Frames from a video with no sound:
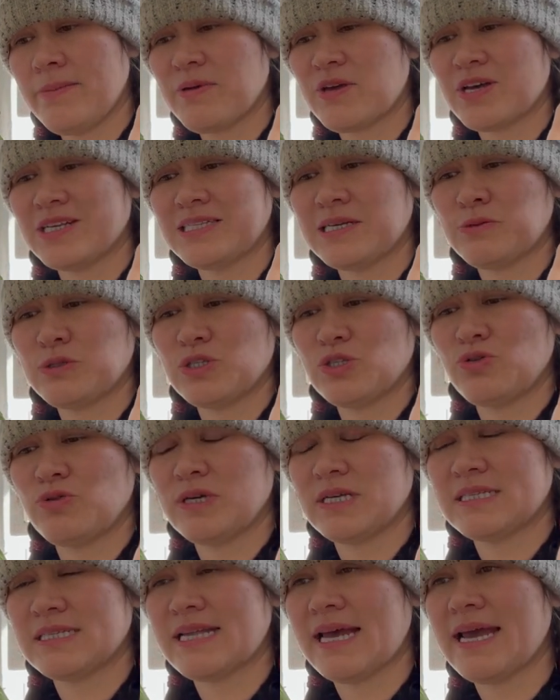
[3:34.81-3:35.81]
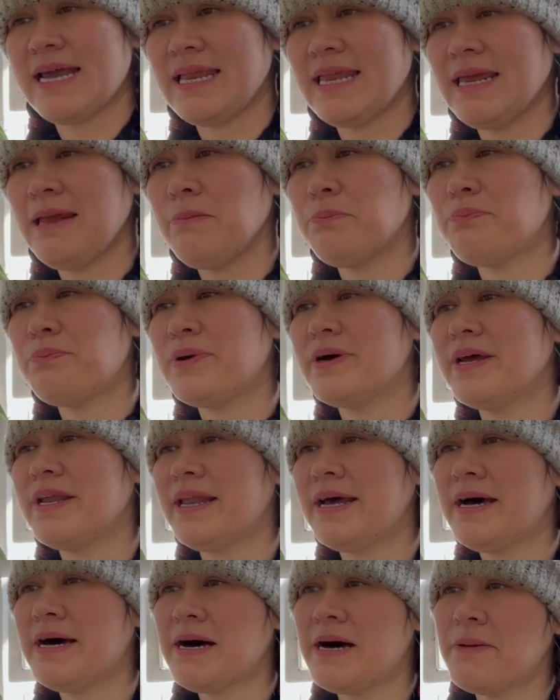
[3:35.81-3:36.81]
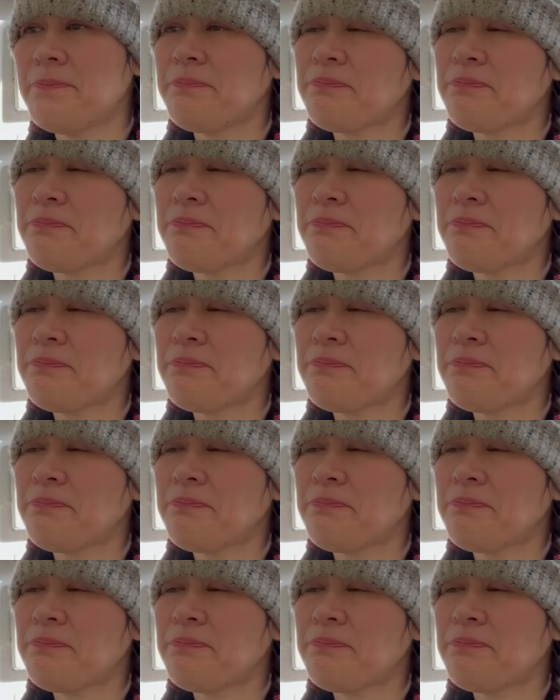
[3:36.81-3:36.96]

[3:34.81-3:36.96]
because I was too excited, uh-huh. but uh-huh.